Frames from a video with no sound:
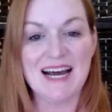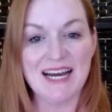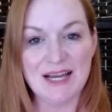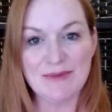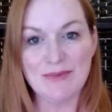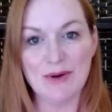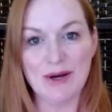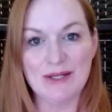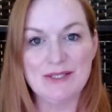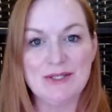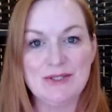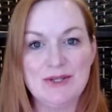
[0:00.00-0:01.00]
I
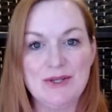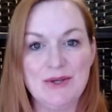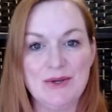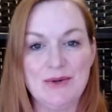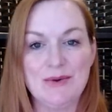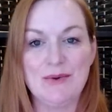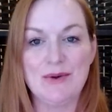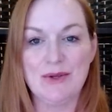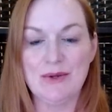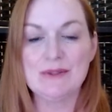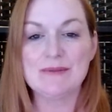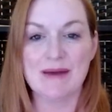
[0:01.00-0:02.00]
bought to
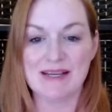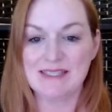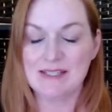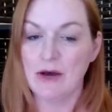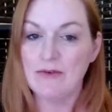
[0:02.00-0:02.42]
use myself.